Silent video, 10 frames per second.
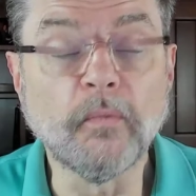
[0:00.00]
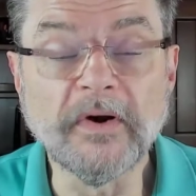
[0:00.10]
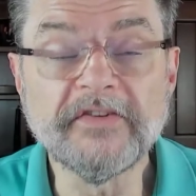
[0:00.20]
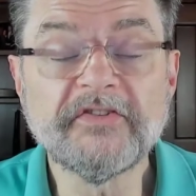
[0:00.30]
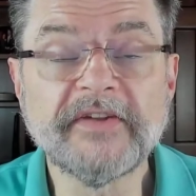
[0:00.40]

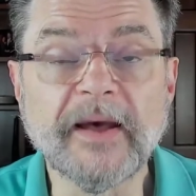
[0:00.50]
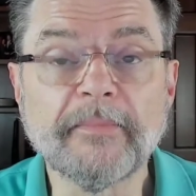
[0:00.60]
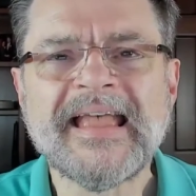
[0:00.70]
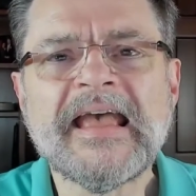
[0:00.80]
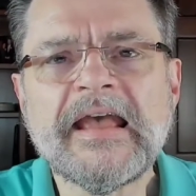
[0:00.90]
one step.
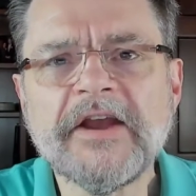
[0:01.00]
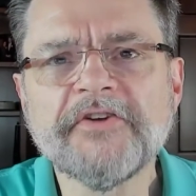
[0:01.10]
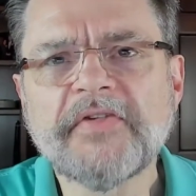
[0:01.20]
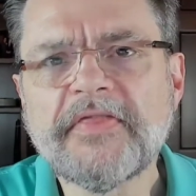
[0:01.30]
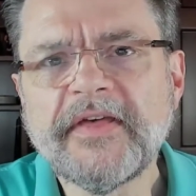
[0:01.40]

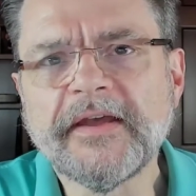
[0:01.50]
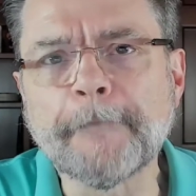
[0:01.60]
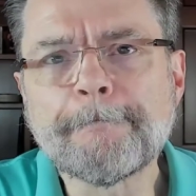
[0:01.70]
Here's the thing